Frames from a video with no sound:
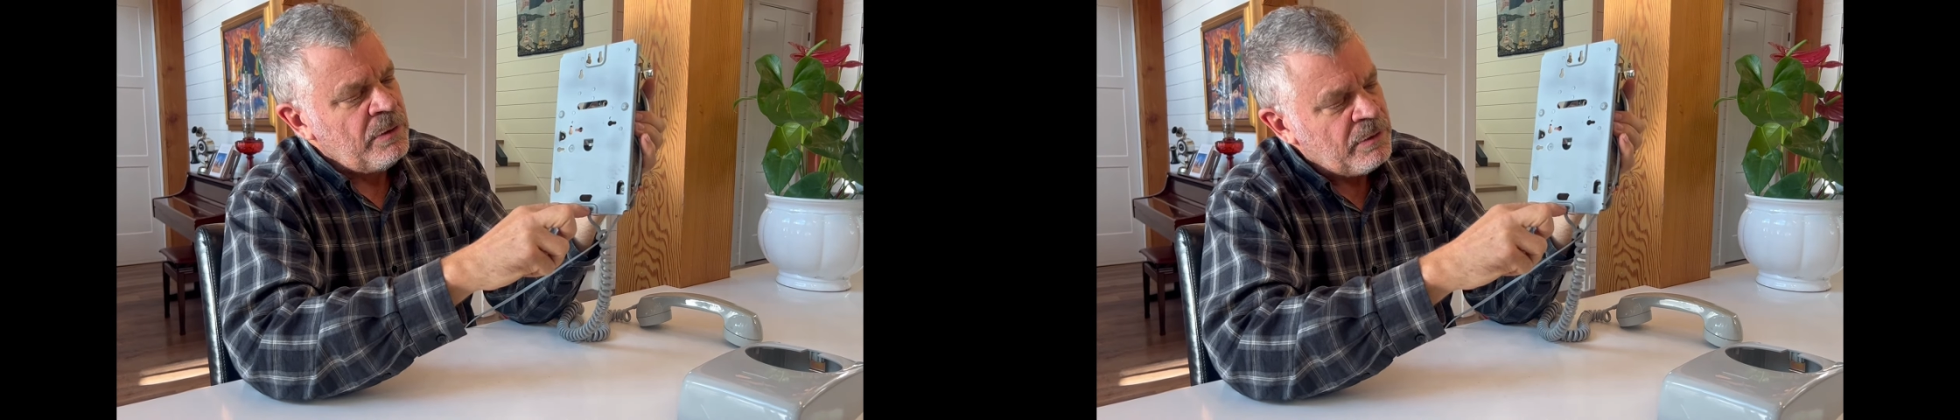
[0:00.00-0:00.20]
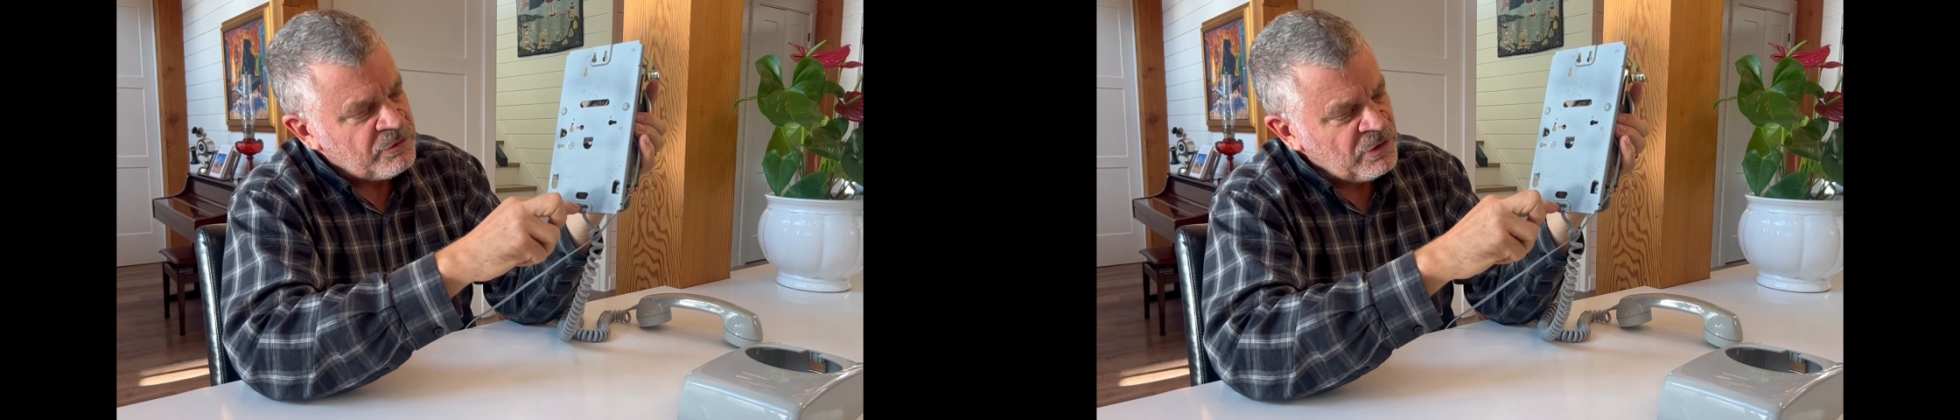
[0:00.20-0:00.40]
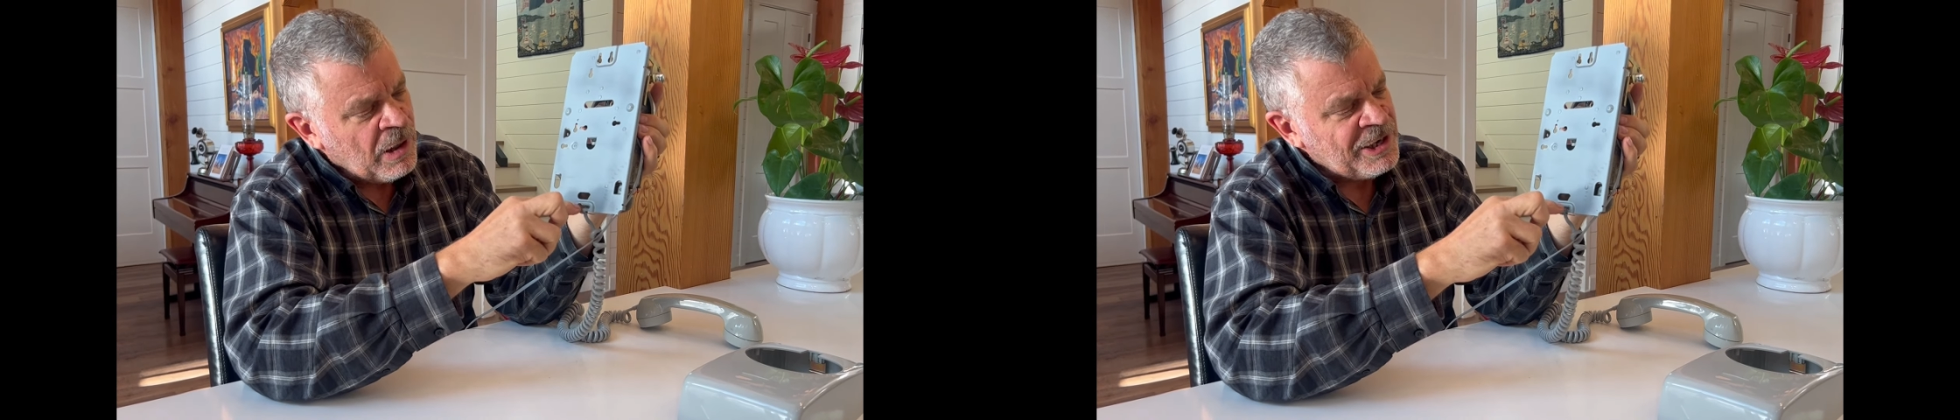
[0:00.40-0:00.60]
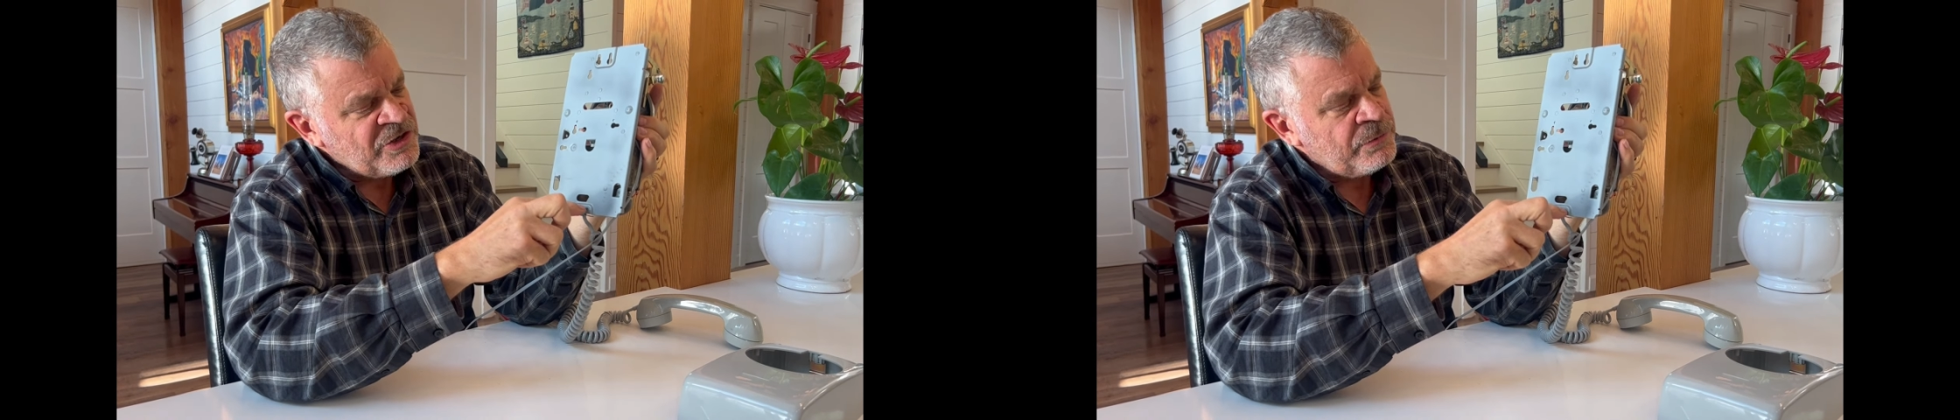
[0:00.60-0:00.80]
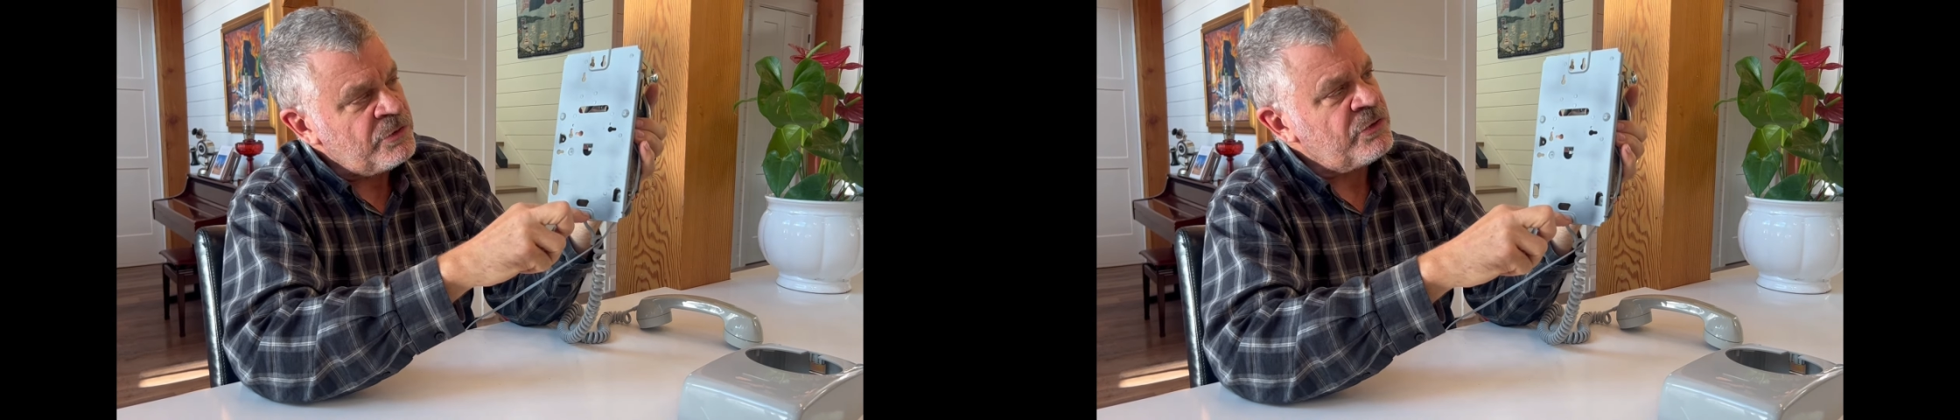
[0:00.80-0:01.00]
slots
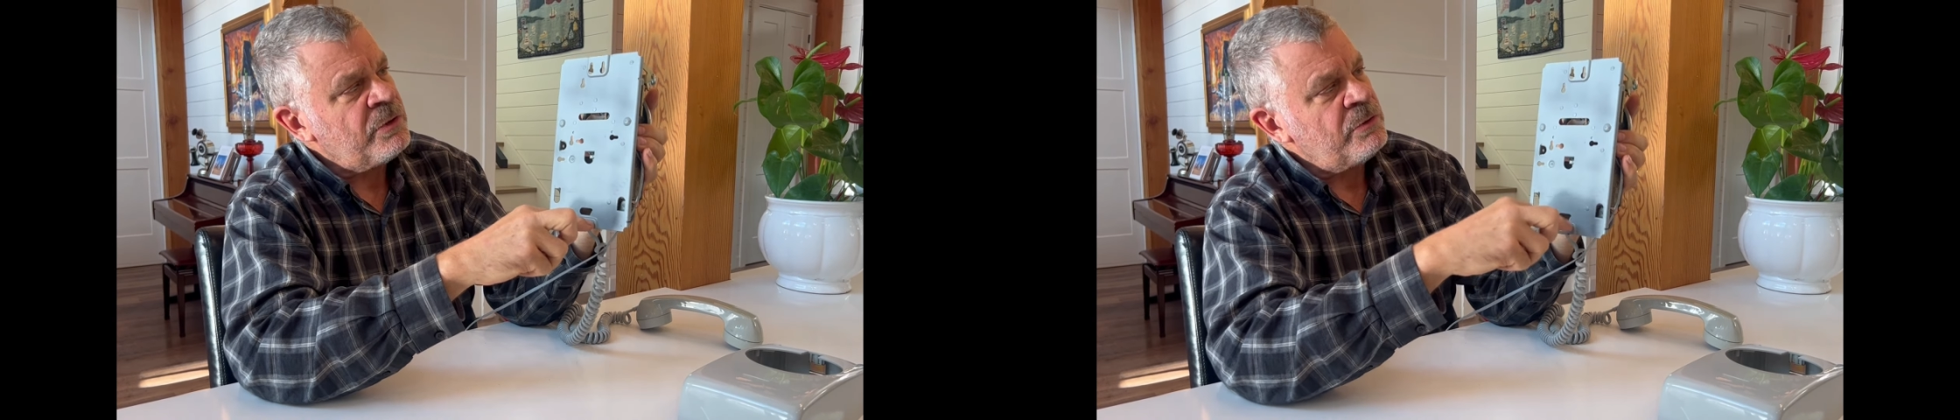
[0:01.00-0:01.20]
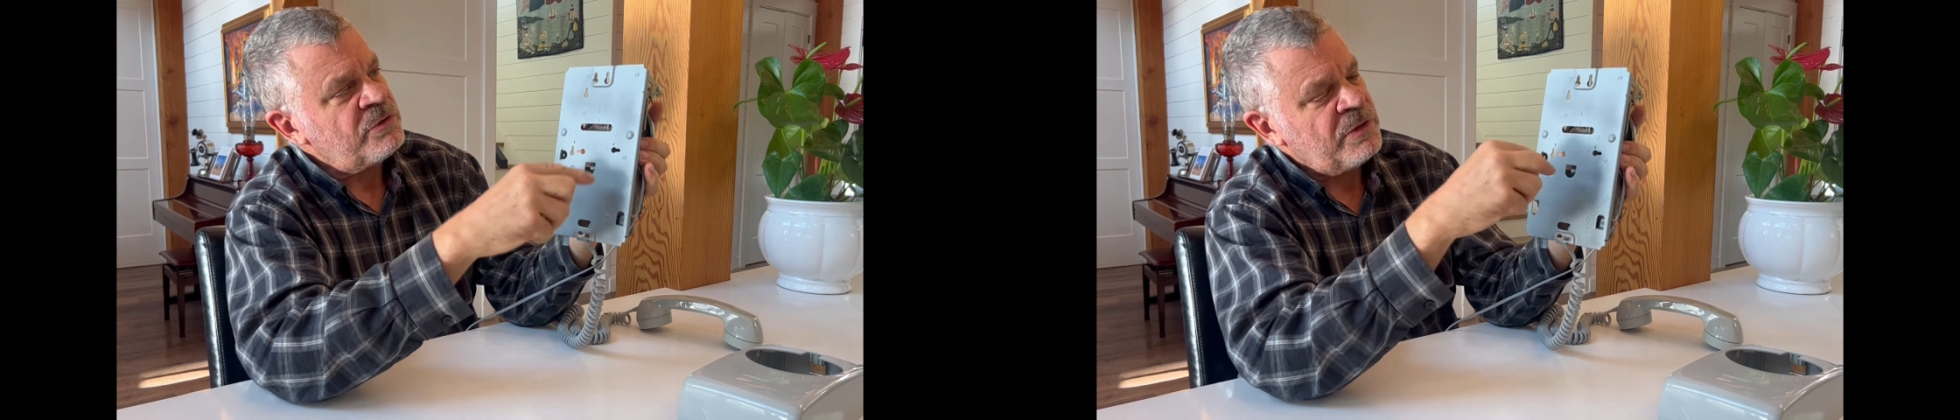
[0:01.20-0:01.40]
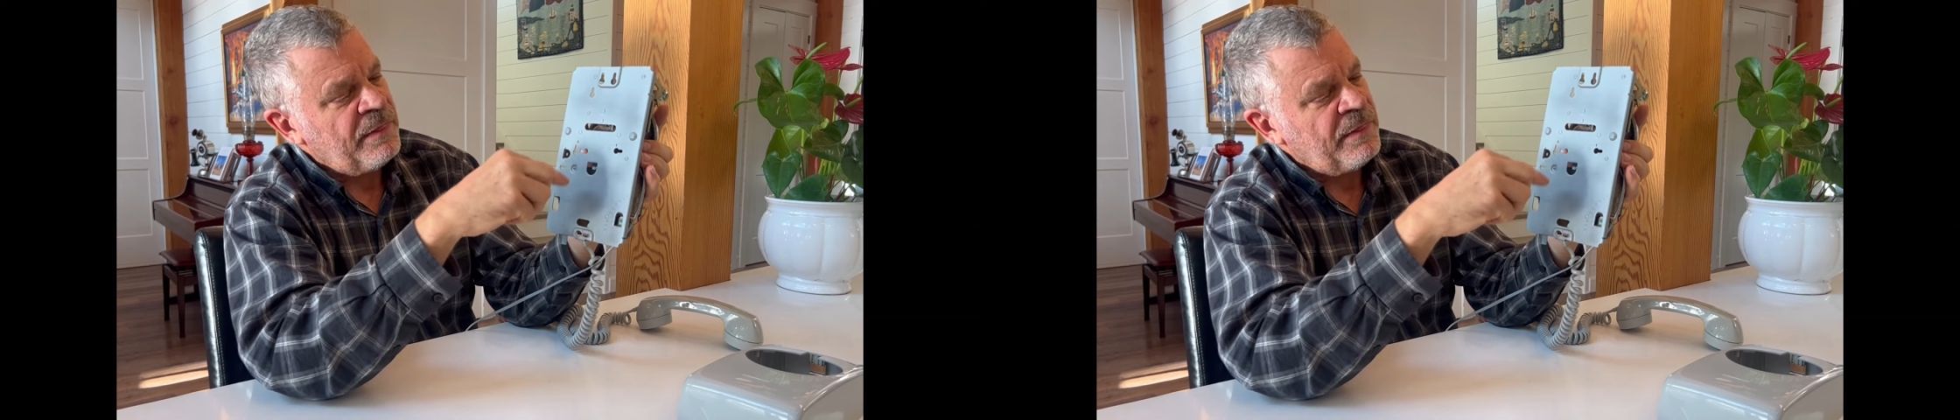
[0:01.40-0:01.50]
for screws